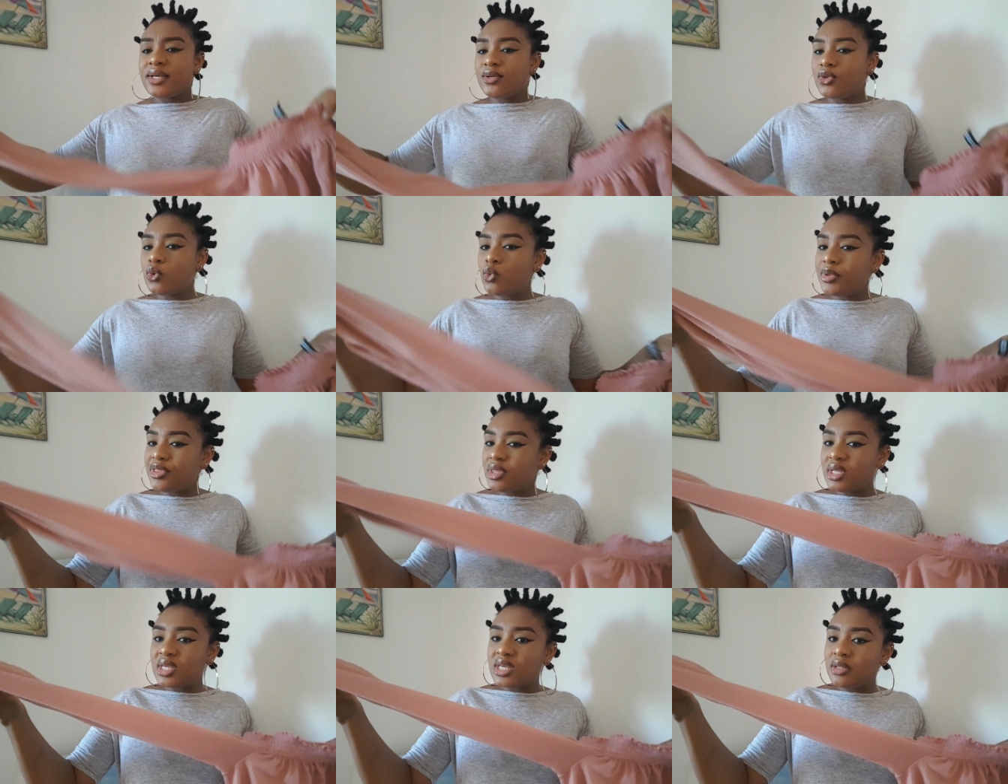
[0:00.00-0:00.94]
You'll be
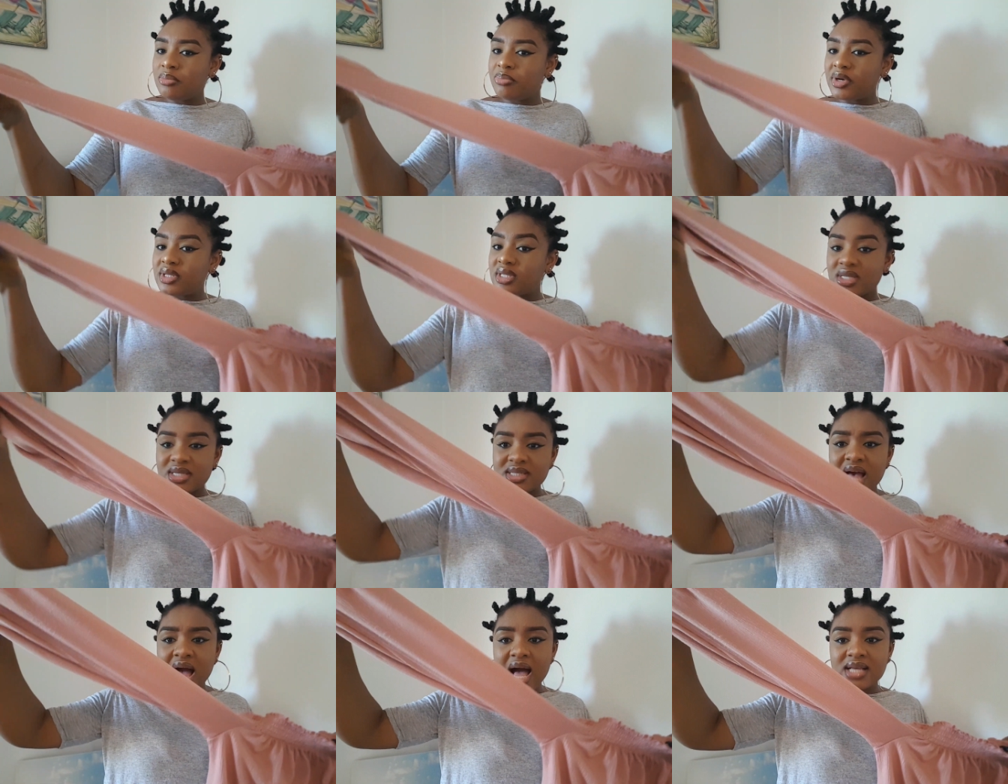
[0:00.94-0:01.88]
thinking, but this
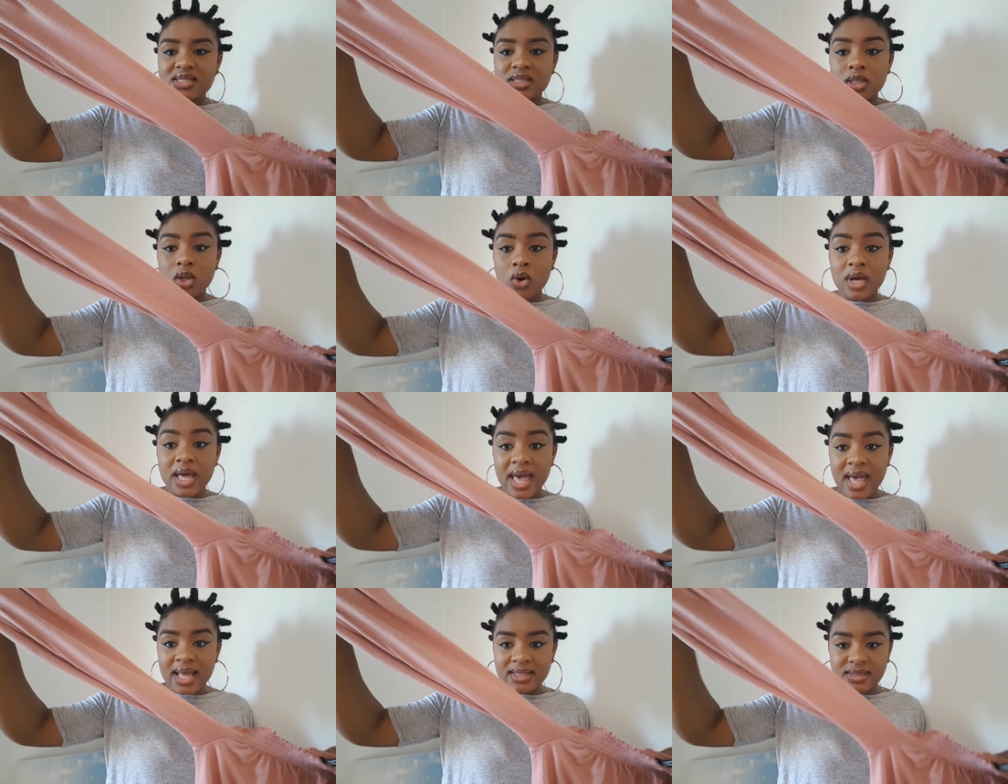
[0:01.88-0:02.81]
has long
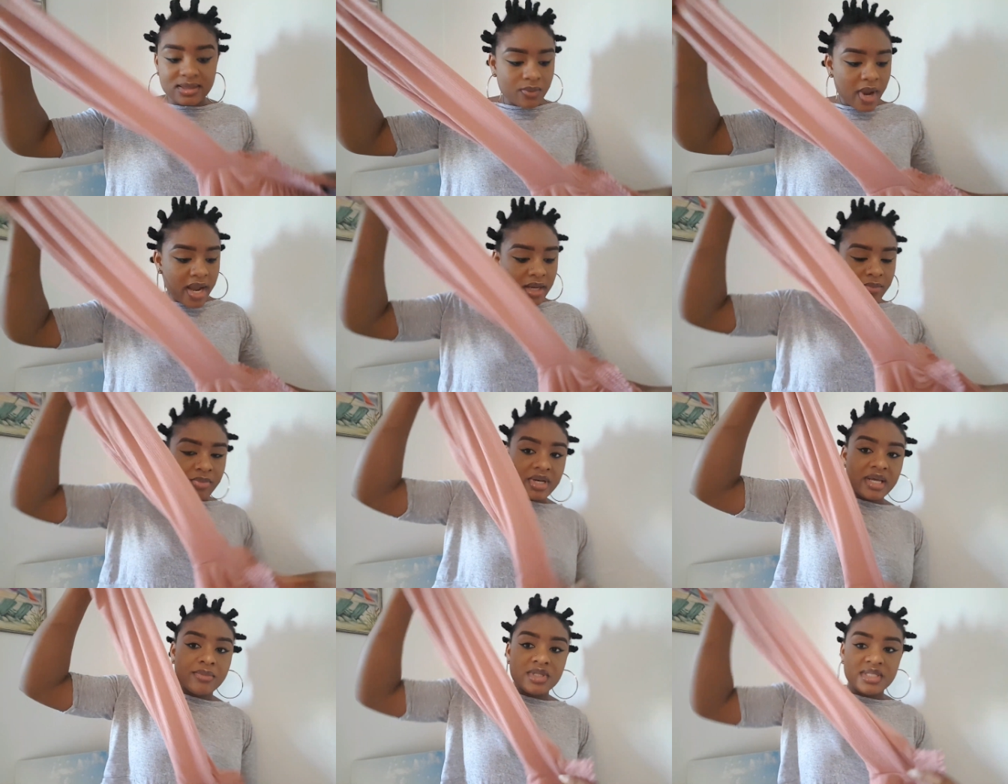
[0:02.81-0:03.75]
hands, right? But
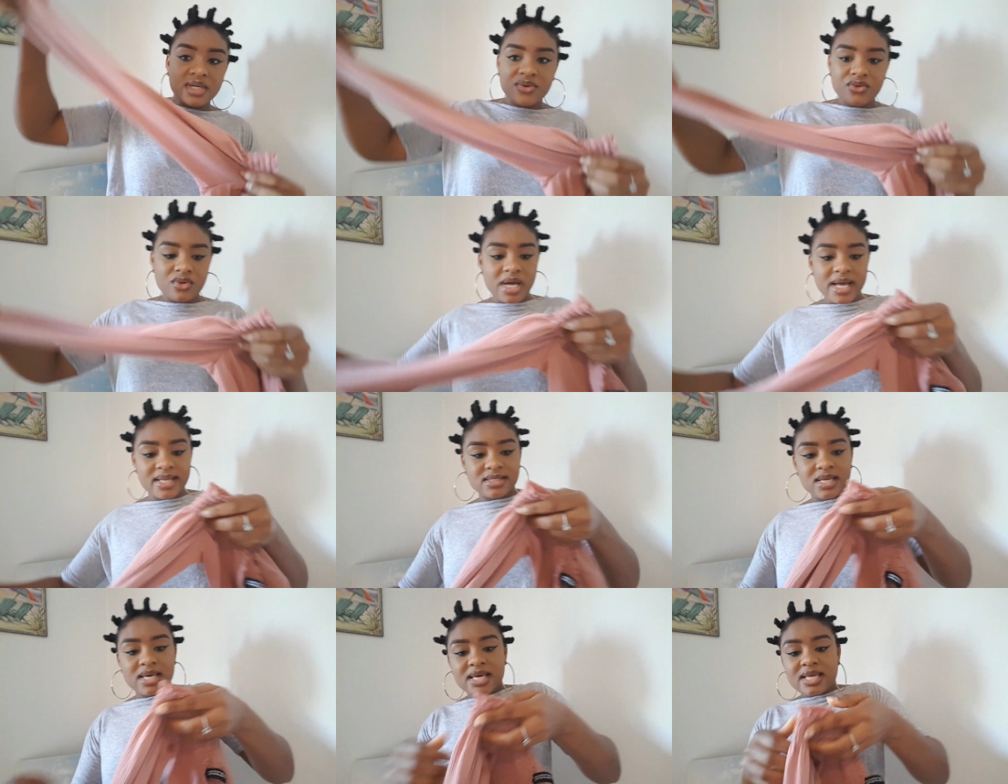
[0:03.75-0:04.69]
let me tell you guys,
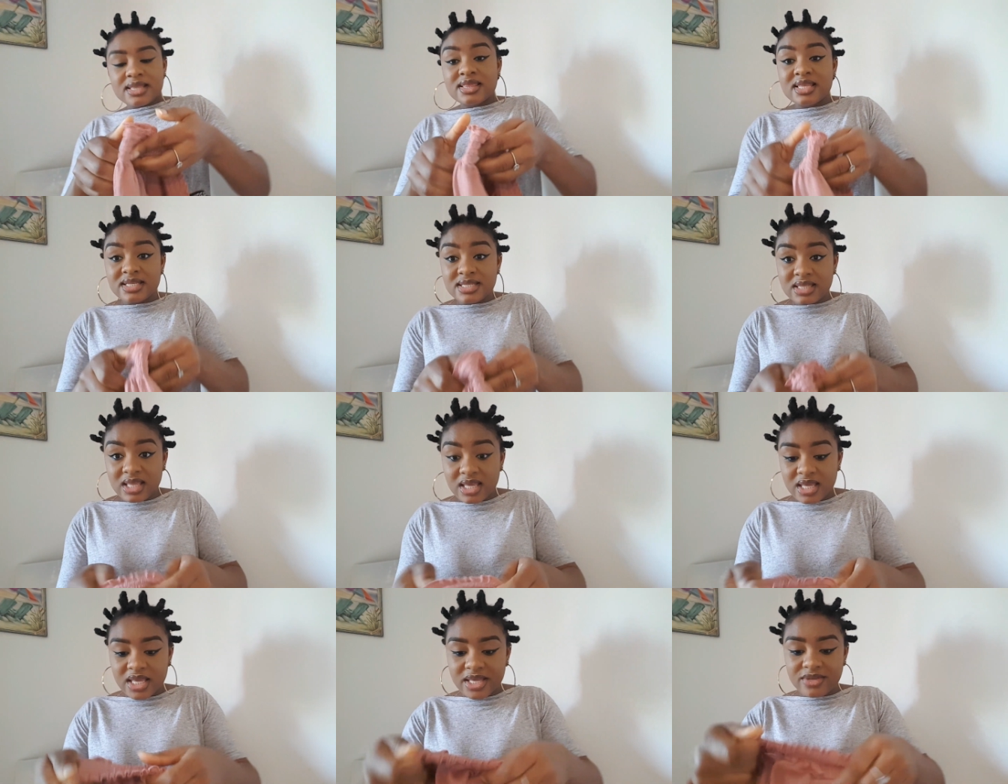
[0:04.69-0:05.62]
this
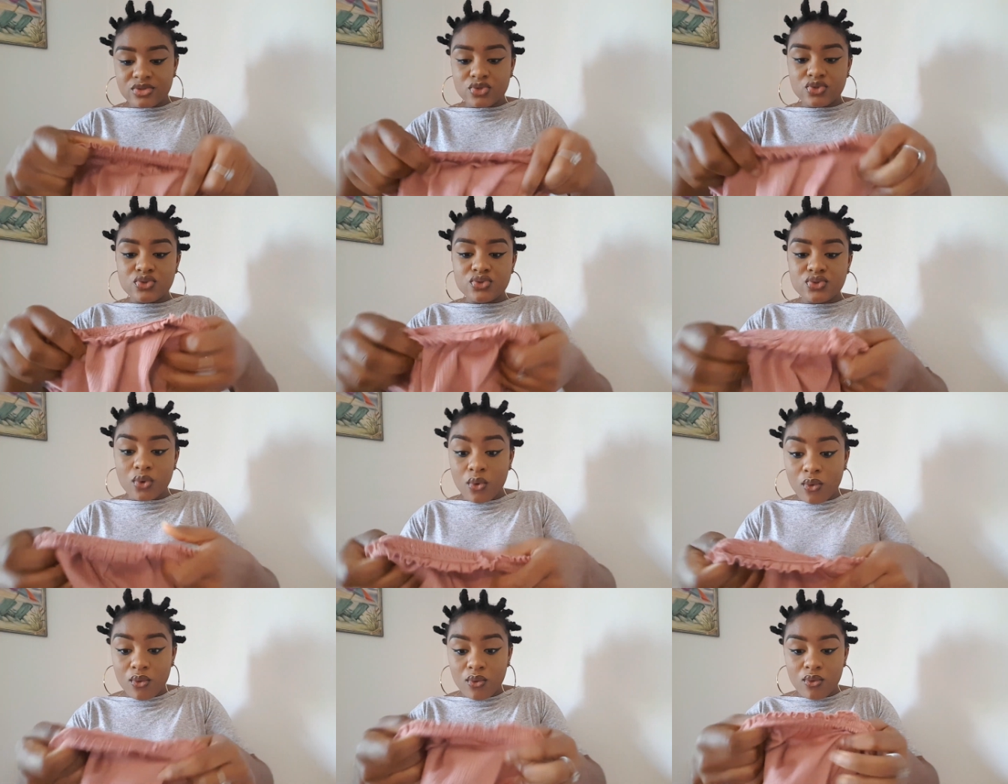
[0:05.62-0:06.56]
thing is
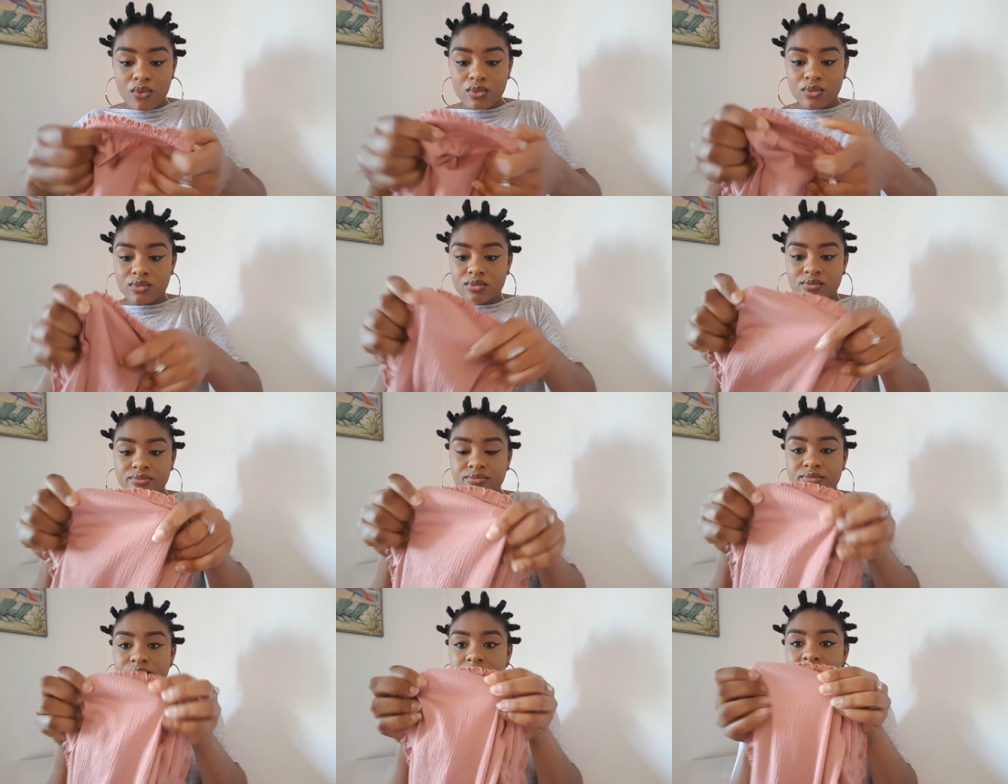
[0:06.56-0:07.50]
so,
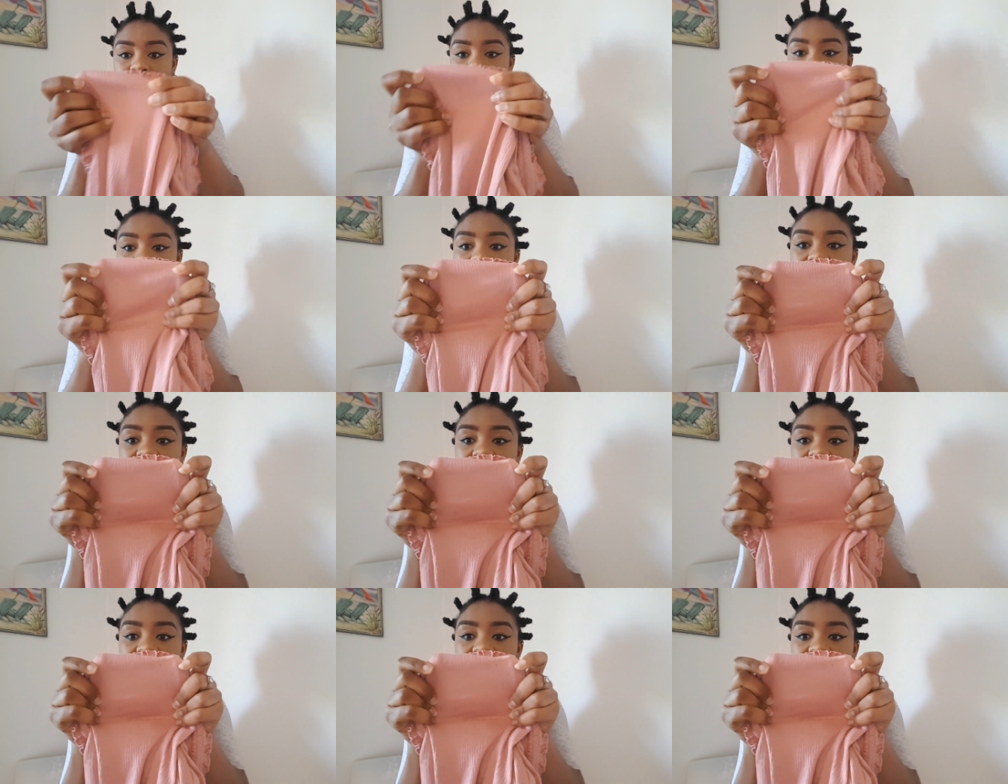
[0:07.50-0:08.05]
look,